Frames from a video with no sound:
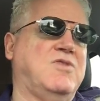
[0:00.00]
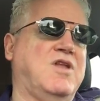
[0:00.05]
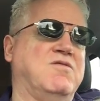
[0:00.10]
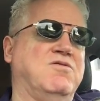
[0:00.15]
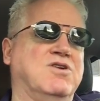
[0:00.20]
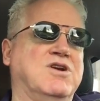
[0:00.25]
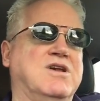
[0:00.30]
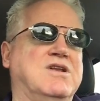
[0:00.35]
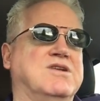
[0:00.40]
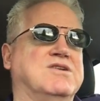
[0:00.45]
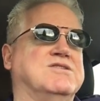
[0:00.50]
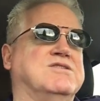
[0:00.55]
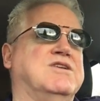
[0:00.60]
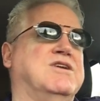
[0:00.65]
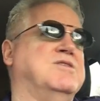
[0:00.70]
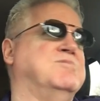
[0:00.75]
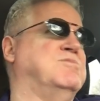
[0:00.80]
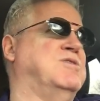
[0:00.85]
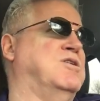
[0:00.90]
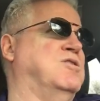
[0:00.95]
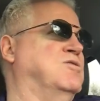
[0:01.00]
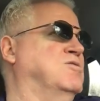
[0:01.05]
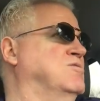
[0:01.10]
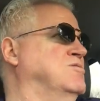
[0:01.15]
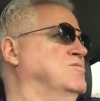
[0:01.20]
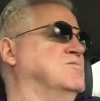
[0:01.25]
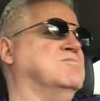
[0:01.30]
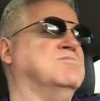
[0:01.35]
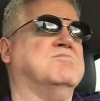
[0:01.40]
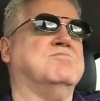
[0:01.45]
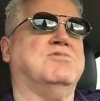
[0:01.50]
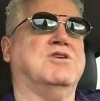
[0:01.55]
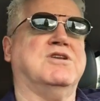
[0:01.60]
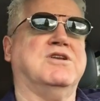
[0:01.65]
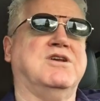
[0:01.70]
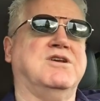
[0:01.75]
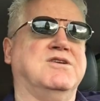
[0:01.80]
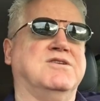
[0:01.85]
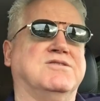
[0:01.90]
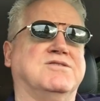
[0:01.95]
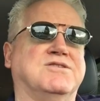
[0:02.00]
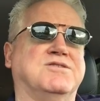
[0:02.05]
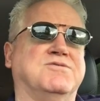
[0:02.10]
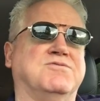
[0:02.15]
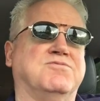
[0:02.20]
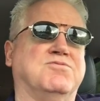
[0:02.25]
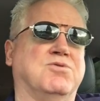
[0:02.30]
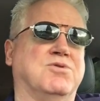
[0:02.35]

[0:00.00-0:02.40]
I forget his name now but he is in